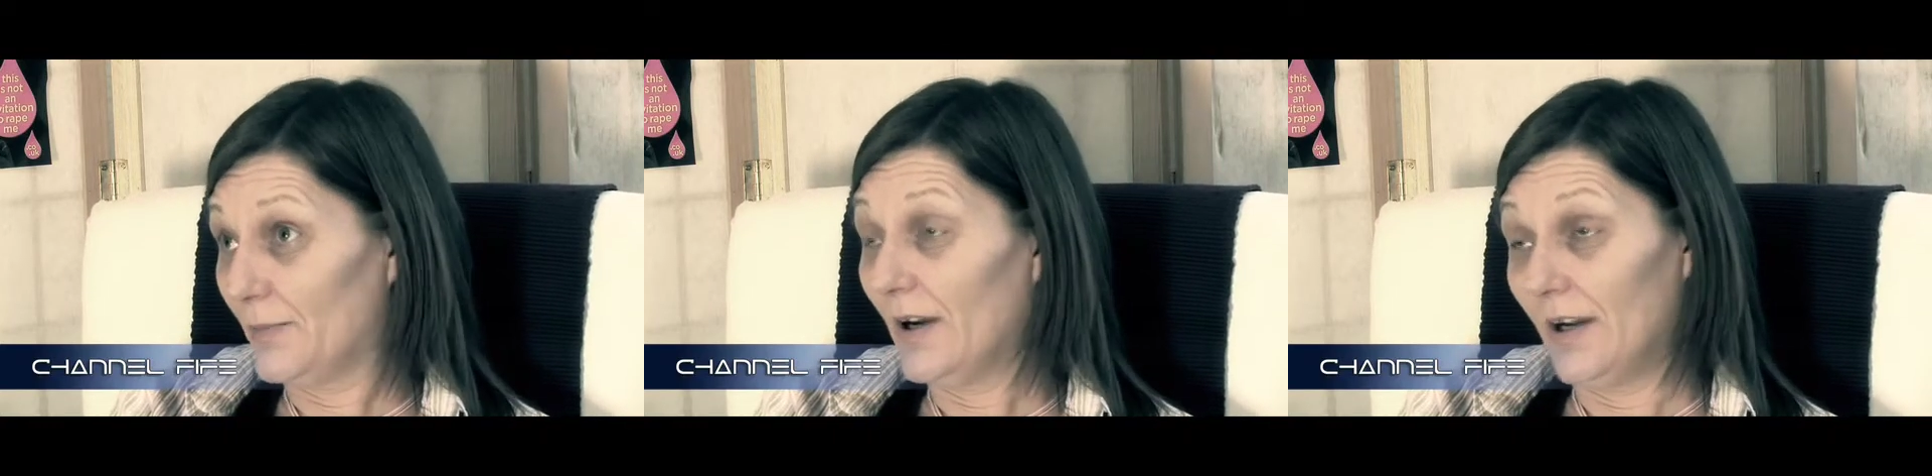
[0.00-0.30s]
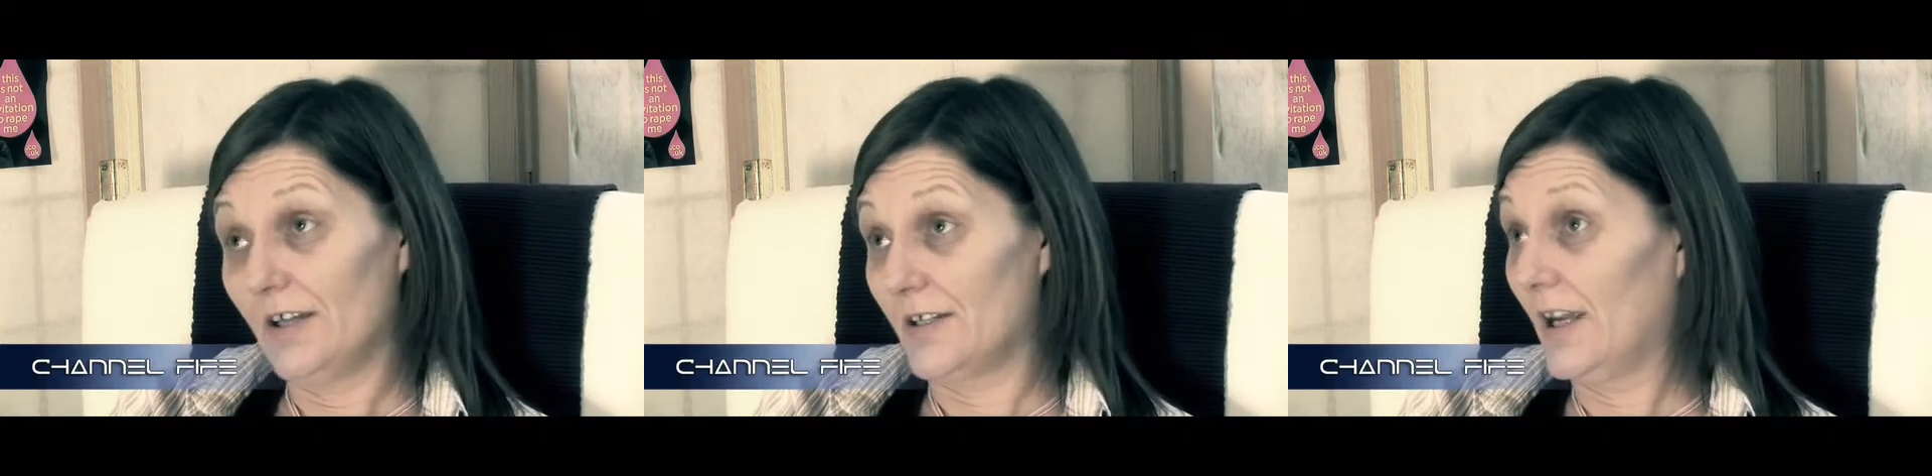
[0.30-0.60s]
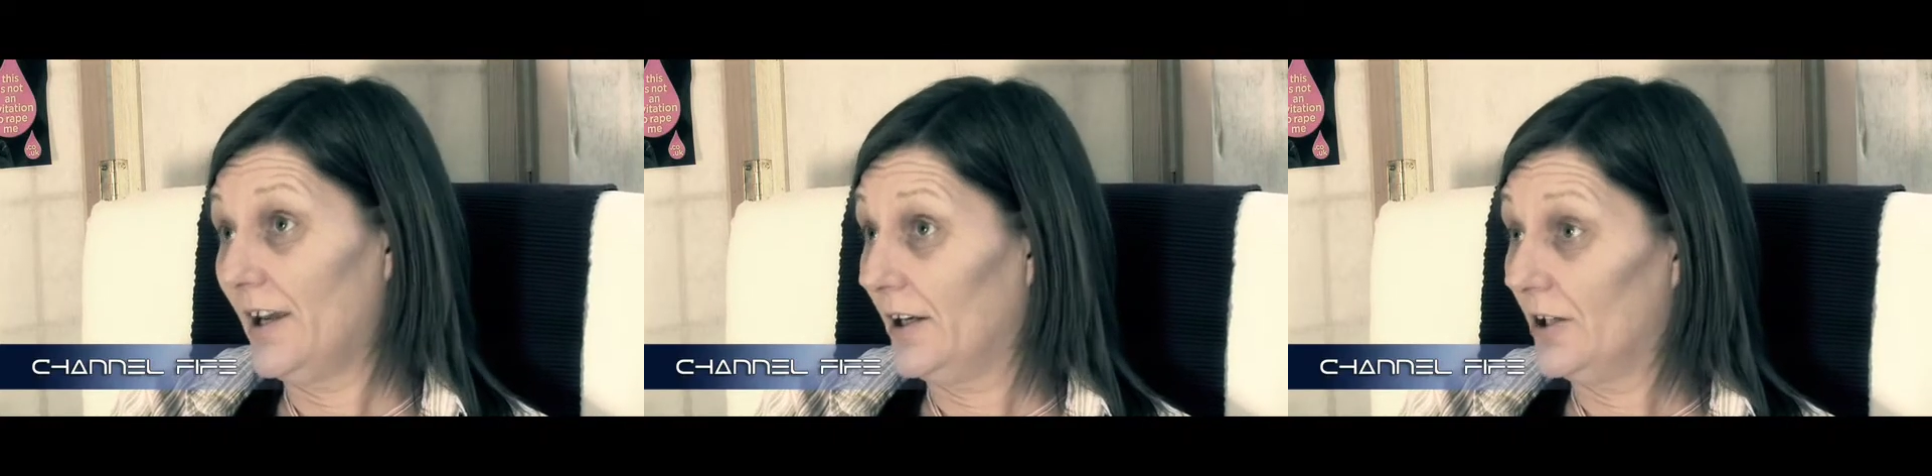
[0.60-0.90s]
but it is
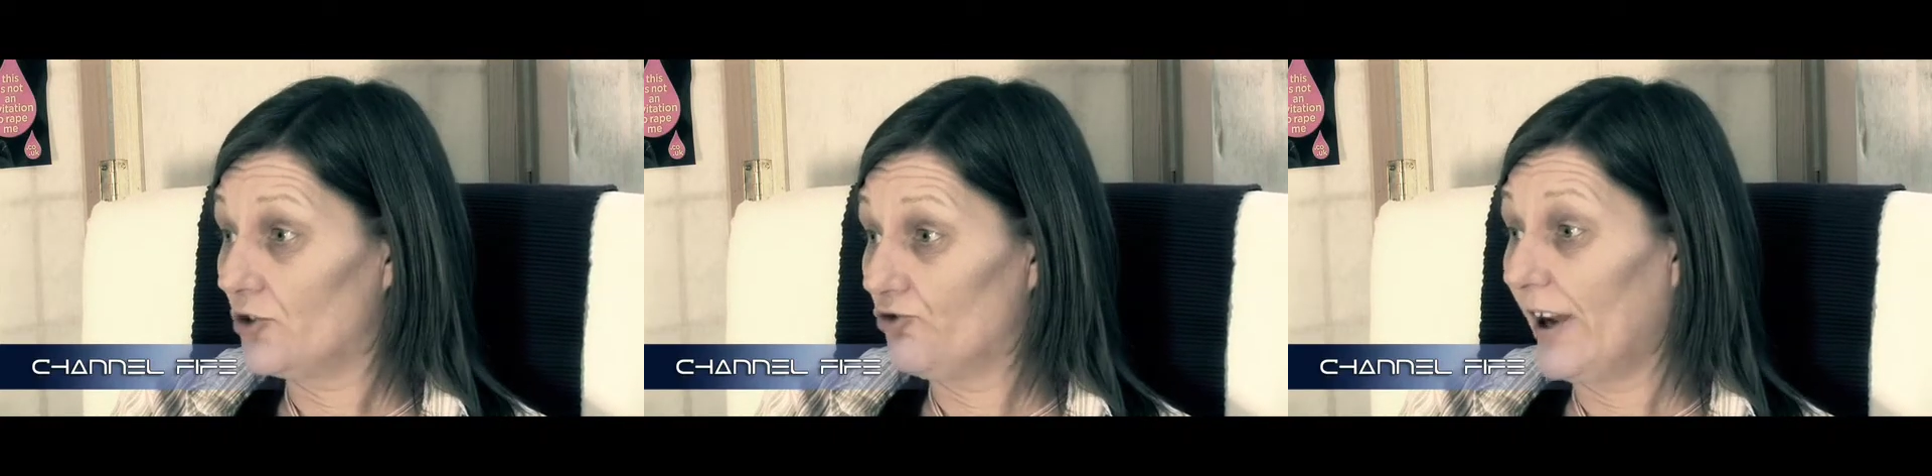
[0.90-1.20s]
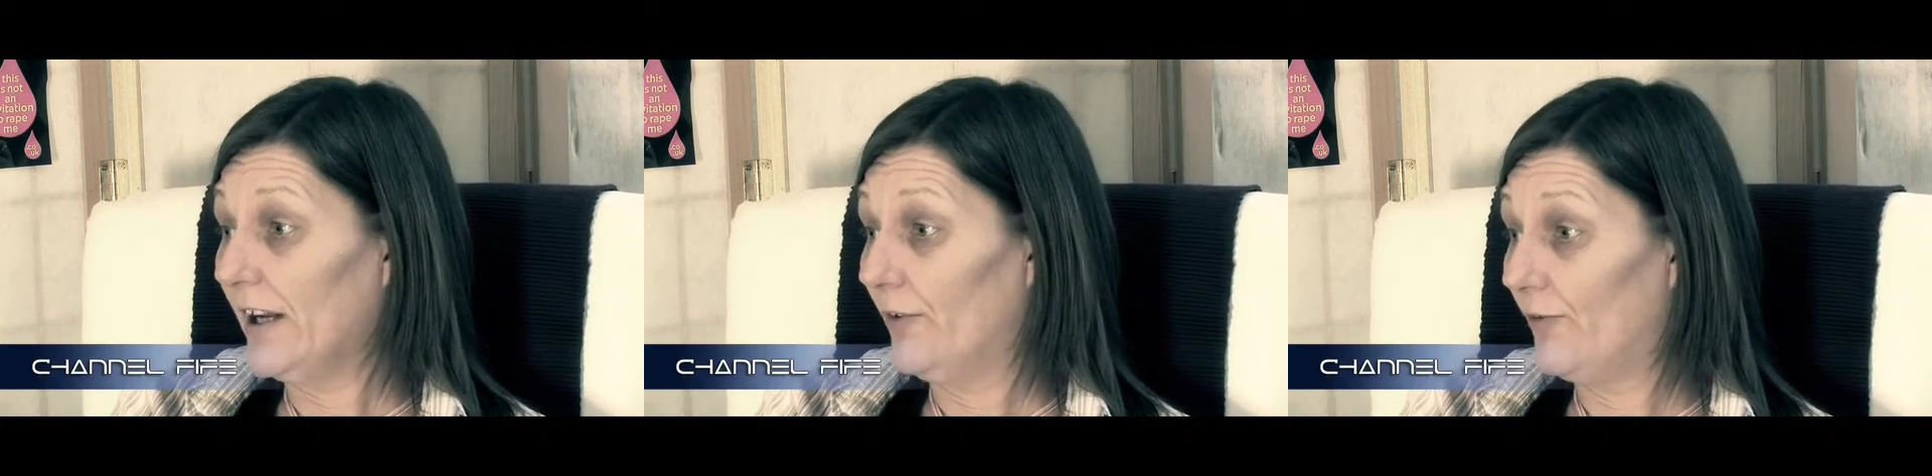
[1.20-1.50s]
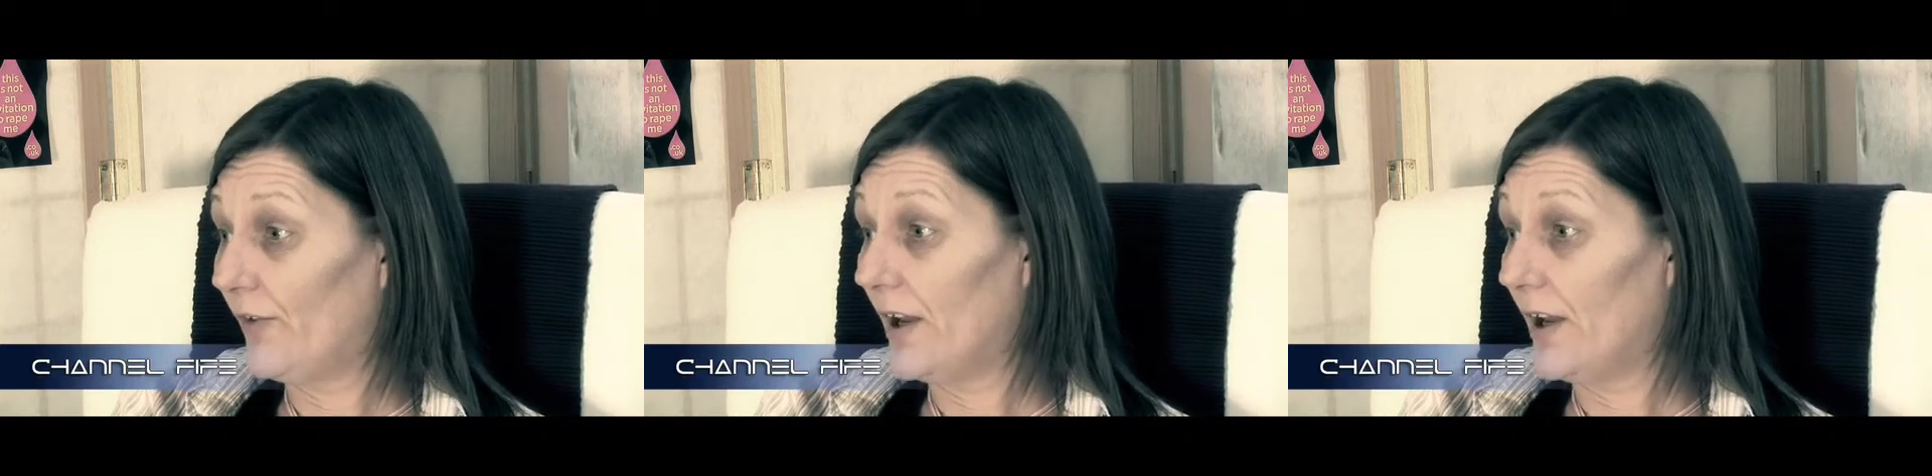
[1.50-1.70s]
there and it's rife.